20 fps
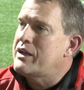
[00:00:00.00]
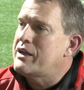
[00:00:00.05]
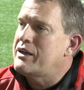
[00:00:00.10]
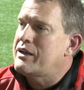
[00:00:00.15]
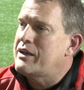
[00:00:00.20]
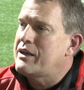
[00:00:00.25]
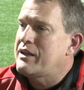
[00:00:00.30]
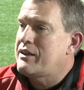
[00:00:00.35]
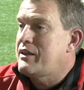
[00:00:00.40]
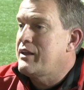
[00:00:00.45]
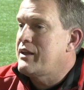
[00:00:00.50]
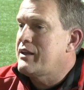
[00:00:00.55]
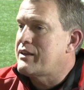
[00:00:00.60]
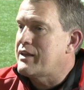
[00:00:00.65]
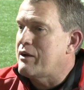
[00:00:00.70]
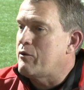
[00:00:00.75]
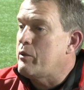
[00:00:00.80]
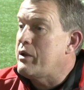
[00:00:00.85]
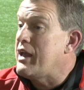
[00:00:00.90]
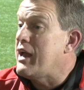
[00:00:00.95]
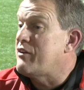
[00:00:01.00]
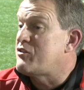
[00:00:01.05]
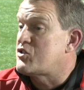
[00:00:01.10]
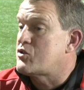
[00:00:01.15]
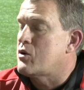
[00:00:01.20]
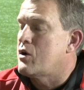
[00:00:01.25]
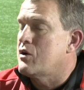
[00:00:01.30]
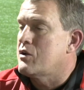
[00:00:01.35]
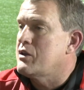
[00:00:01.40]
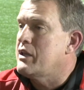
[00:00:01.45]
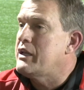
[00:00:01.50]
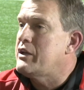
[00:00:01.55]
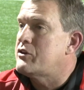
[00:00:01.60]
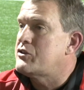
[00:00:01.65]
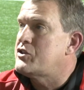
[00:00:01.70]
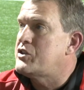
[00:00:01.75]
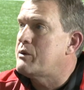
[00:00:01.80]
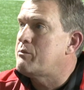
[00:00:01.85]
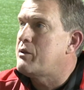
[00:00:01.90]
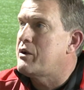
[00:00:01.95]
And I think that we have strong
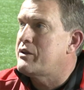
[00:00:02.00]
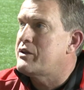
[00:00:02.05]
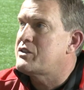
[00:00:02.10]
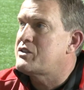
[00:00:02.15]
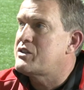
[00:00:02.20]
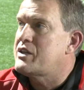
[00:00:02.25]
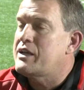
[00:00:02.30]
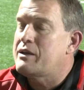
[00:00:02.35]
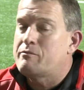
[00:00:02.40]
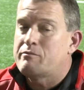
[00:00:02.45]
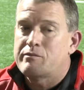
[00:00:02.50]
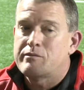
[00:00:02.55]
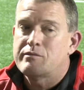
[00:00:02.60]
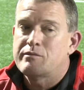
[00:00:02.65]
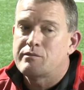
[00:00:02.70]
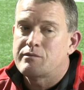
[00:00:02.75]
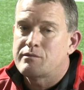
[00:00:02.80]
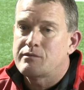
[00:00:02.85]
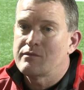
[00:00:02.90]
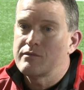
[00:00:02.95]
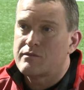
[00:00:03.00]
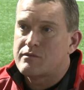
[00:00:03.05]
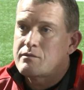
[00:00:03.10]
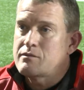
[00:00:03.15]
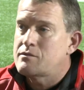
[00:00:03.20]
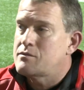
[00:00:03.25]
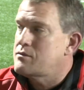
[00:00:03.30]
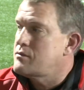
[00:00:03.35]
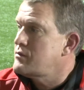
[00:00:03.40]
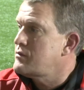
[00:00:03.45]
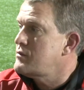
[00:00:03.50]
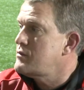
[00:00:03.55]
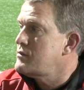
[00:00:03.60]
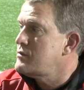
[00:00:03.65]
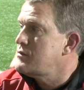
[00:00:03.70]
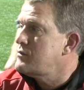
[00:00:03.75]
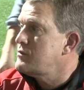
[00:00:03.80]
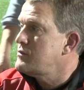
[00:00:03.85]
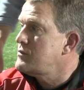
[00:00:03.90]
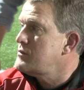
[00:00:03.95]
leadership on this team. One of those guys has been
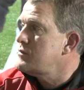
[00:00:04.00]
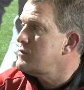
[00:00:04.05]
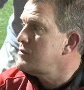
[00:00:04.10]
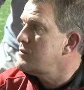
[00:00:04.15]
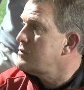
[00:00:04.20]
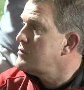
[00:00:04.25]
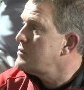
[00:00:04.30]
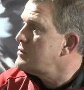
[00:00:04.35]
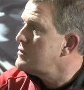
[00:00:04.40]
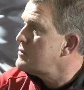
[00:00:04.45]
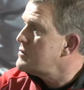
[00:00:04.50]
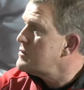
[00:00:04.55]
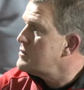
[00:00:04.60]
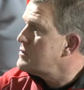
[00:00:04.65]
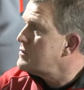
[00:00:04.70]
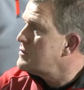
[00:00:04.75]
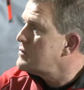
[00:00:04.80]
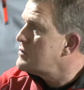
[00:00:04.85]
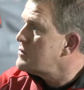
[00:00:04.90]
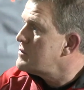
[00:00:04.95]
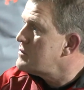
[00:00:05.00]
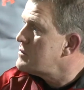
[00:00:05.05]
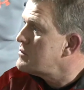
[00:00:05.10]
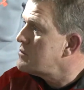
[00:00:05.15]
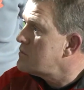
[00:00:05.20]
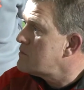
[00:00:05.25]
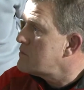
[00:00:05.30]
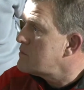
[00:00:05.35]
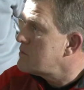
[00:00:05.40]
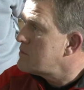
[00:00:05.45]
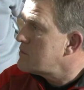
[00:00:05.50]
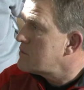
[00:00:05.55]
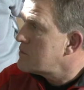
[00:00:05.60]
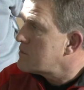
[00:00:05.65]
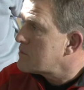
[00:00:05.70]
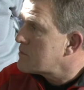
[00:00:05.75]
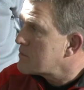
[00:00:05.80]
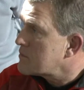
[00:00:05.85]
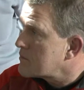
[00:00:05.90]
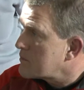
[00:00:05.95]
Cardale. He obviously performed well against
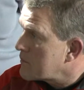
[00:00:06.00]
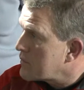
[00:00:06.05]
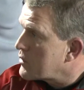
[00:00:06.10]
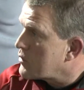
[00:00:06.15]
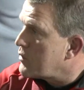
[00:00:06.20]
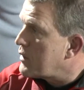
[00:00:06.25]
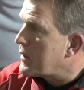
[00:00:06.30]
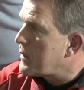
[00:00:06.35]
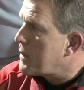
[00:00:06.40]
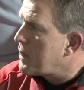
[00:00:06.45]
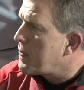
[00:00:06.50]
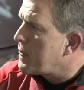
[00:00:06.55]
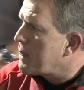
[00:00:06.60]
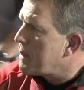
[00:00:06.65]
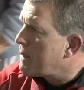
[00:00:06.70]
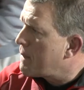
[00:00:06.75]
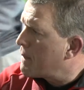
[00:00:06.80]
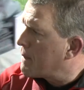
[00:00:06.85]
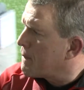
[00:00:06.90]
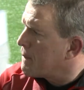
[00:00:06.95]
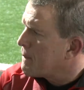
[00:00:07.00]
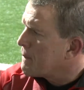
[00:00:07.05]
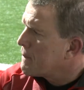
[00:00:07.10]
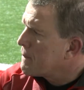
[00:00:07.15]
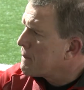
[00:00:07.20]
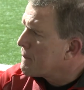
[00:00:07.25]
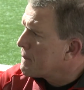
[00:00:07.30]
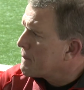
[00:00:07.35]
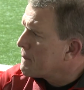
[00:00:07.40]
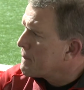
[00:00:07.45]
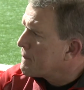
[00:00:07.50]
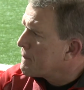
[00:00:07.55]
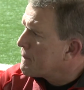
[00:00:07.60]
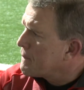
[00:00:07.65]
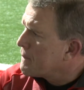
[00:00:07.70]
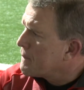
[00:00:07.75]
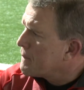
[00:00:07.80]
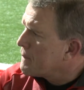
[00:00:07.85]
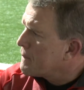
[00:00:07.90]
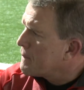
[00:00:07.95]
Wisconsin. What Correct. before you play Alabama?
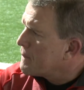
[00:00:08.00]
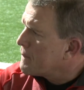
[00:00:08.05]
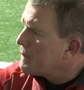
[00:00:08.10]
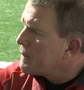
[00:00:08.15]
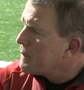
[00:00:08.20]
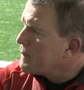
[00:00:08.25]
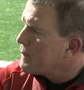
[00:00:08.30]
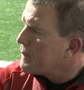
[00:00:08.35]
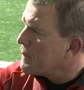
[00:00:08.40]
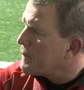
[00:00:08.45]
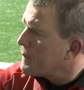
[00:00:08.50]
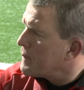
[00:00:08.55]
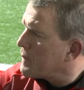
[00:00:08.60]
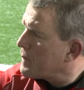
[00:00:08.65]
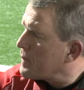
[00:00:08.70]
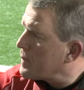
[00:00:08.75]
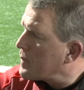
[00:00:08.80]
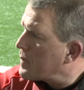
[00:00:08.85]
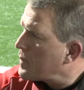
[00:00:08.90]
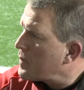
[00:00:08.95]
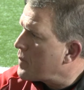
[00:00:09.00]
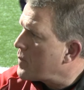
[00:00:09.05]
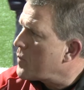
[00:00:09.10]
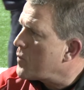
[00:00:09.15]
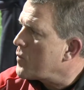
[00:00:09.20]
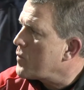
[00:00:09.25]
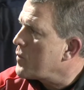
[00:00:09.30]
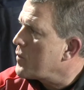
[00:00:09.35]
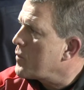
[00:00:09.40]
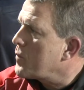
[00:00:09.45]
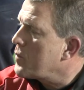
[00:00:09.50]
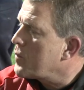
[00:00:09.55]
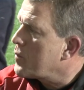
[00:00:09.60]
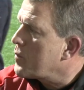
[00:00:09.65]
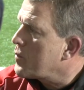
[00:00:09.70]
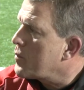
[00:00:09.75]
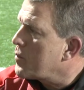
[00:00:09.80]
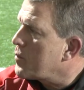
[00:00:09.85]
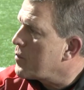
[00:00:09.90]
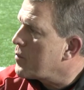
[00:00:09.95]
What is maybe like the next step that you want to
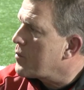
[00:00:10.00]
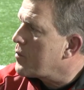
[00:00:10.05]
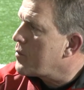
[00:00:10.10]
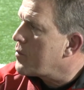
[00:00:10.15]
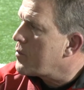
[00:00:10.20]
see from him?